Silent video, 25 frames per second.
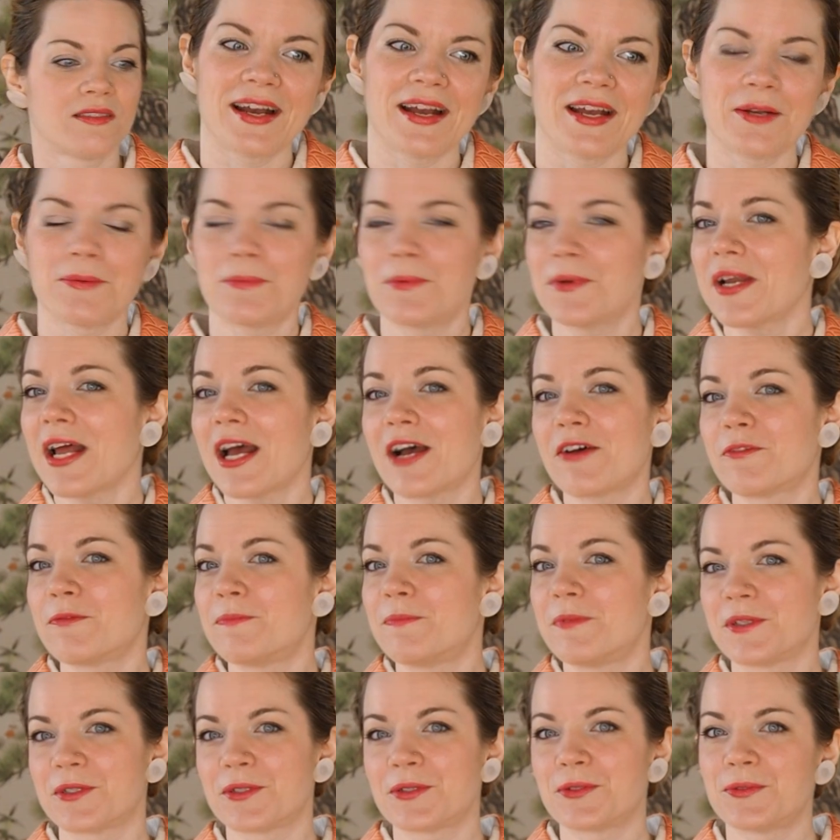It would have
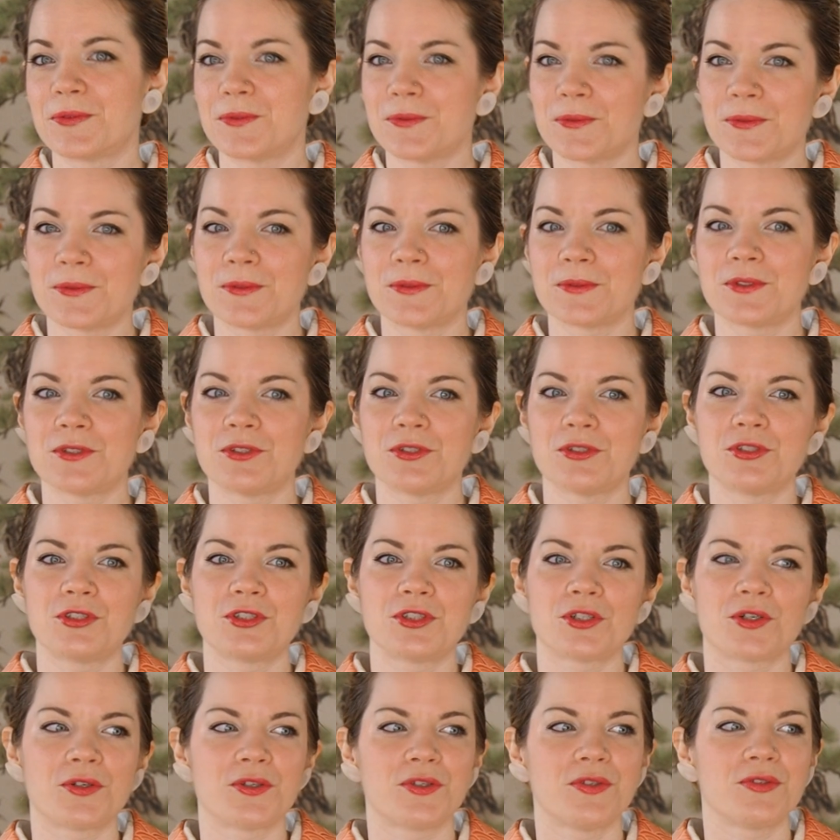been cool to
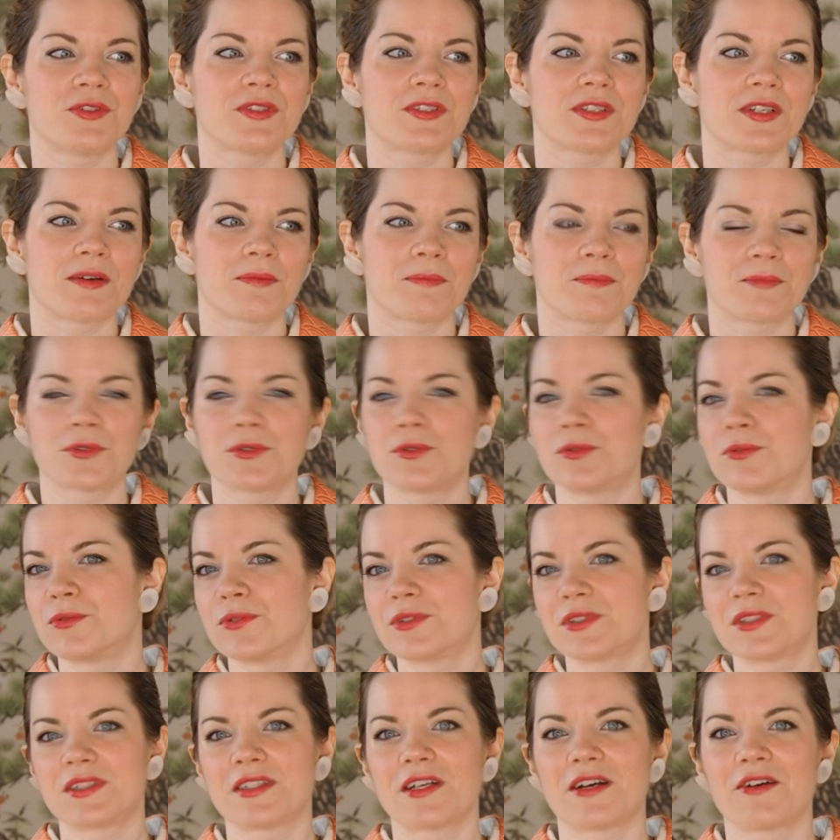show you some cool
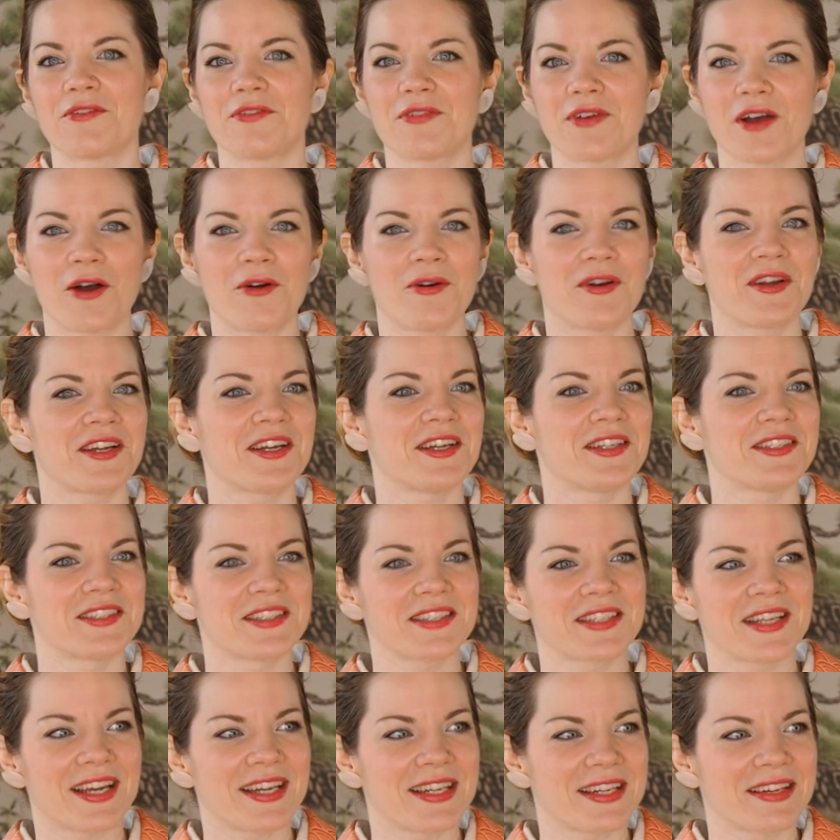stuff how I can
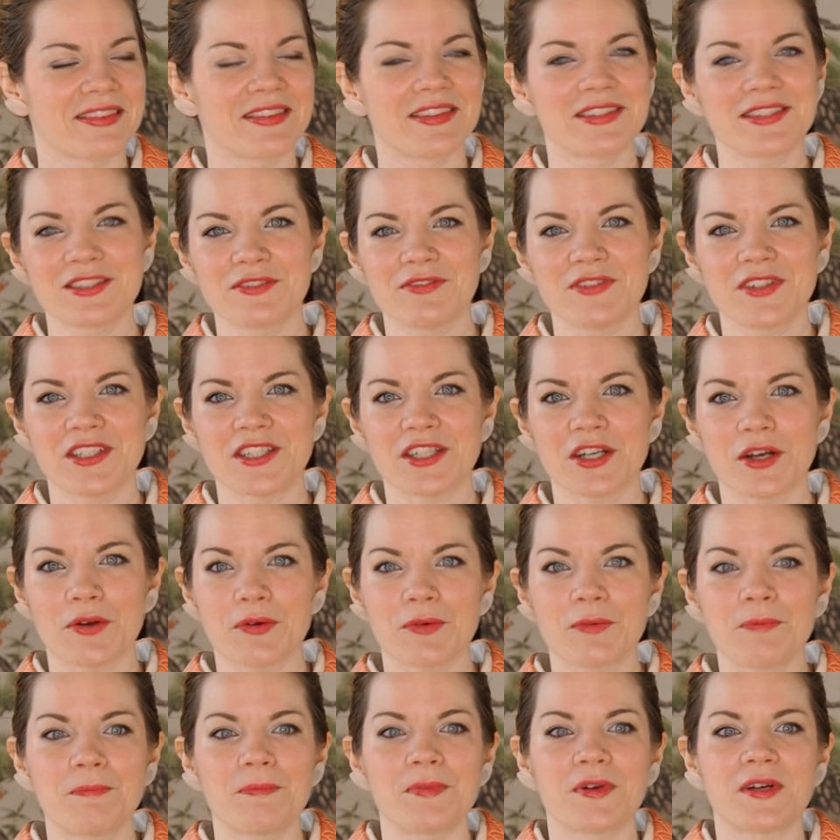skate in this
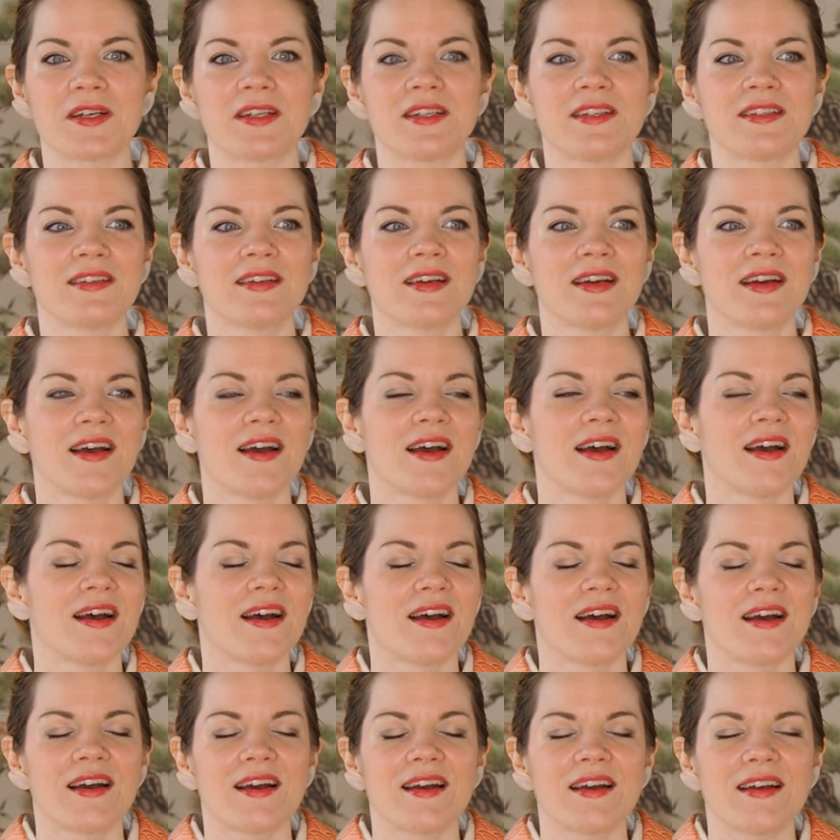video, but
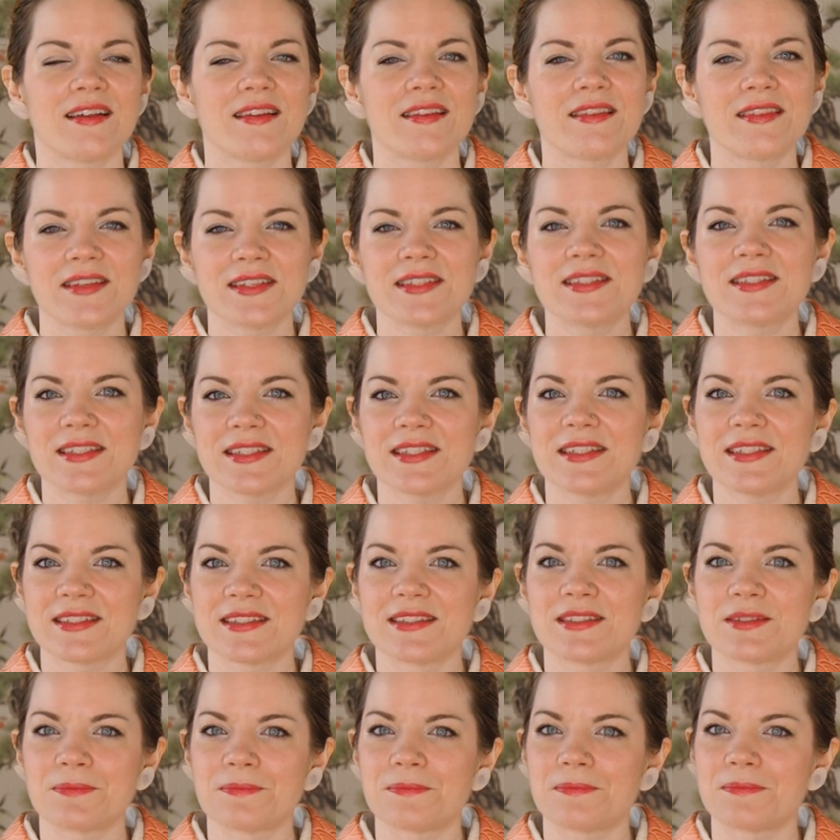this
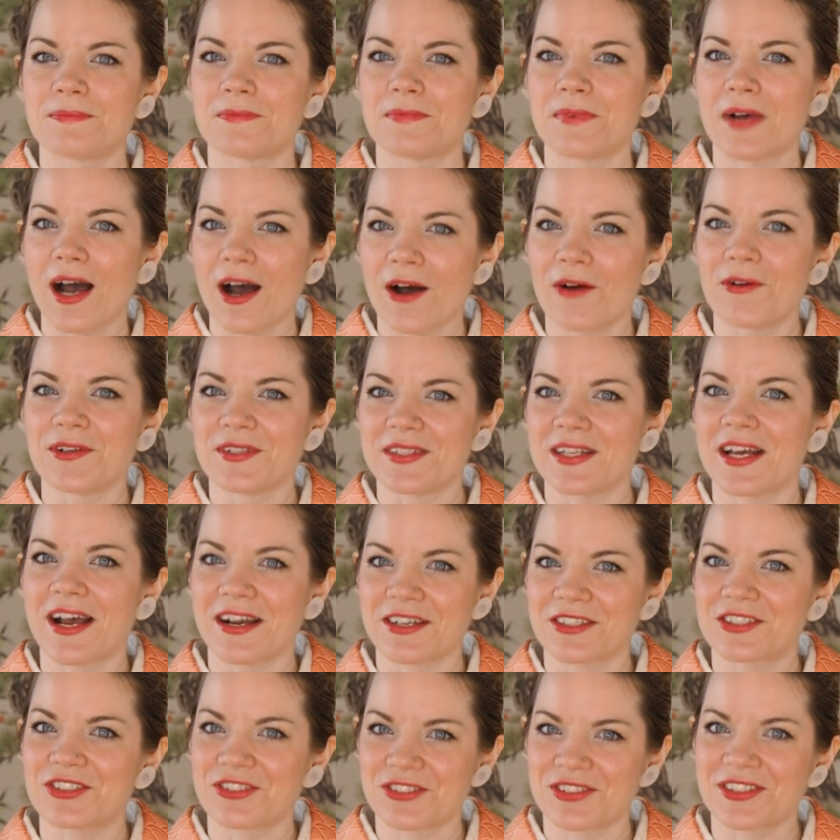is how it
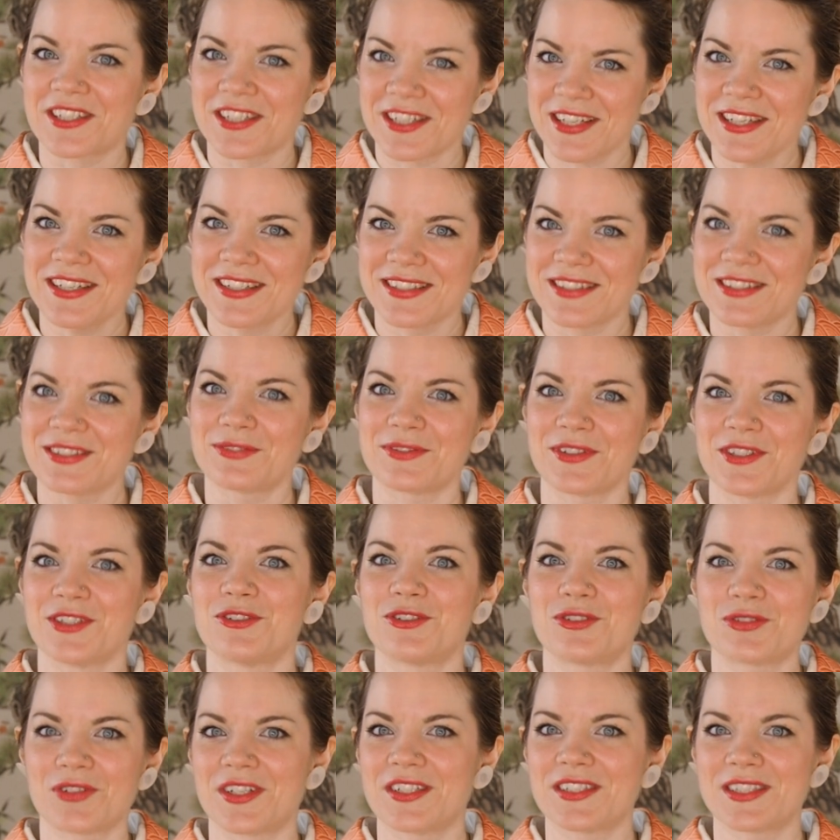actually is when you
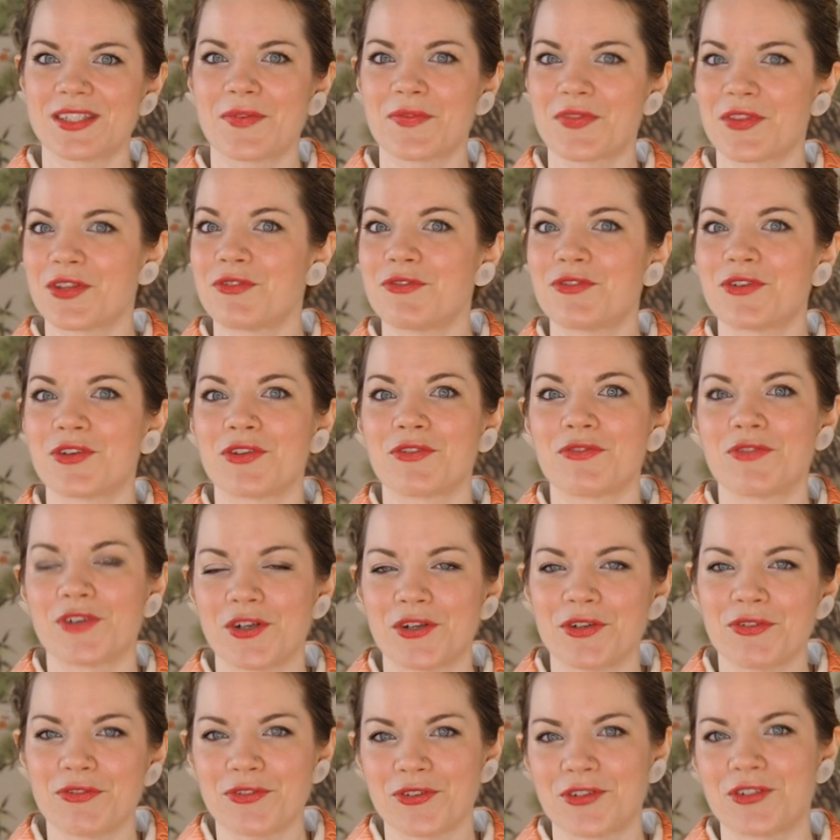try something for the
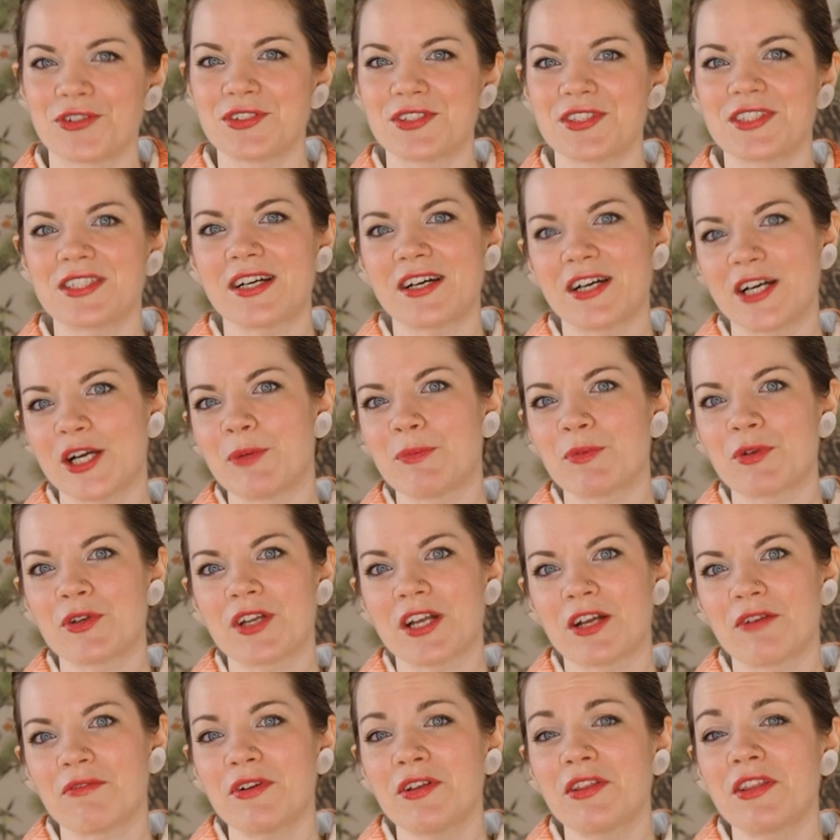very first time. Not
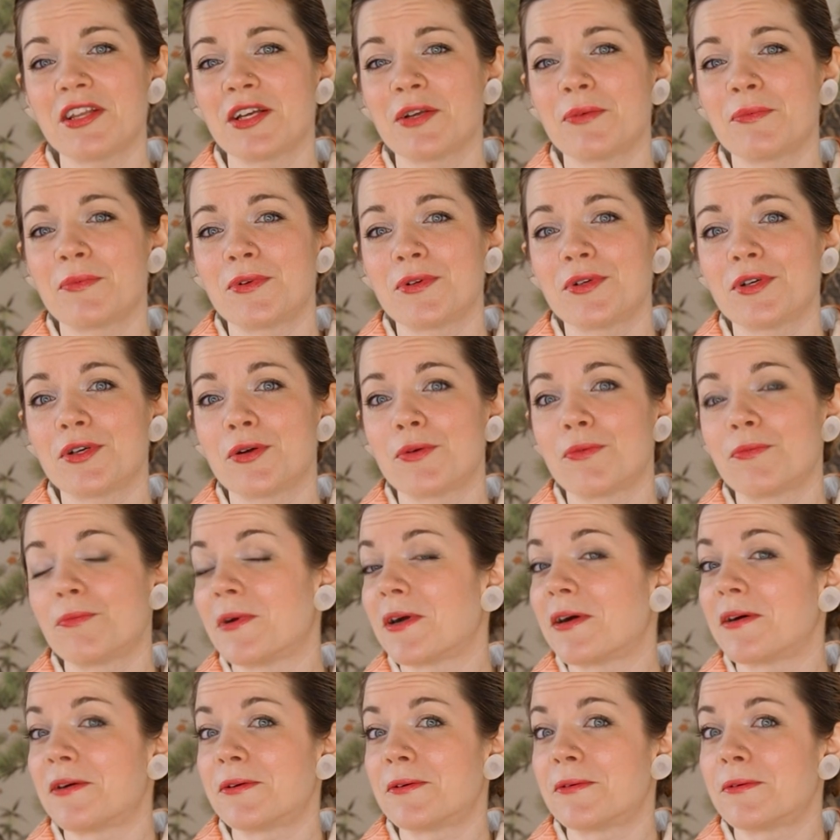everything will go
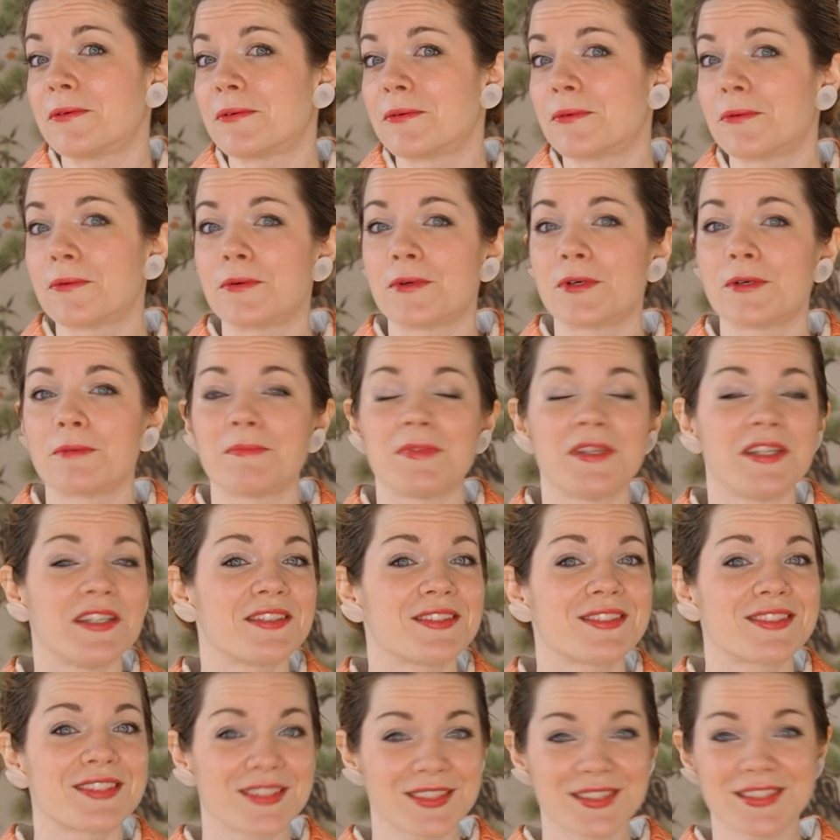well or be a
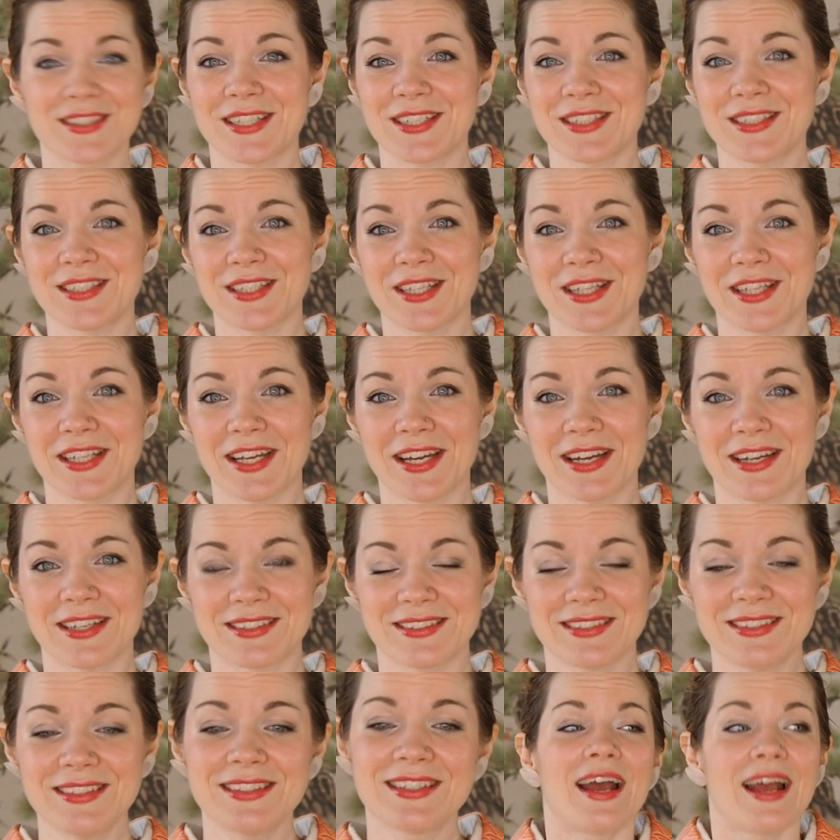success in the
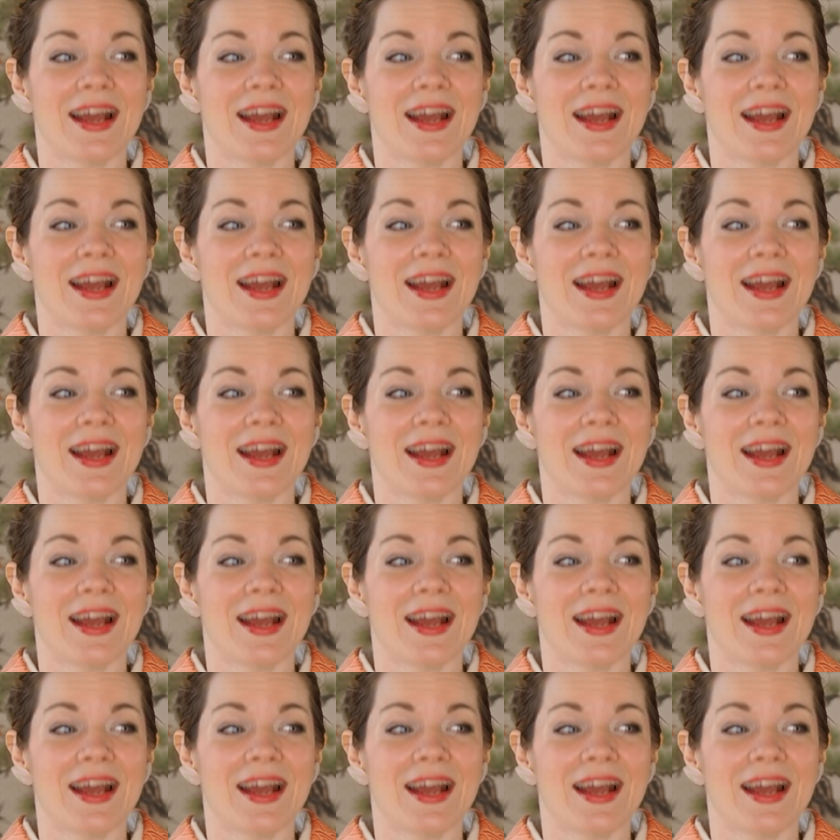end.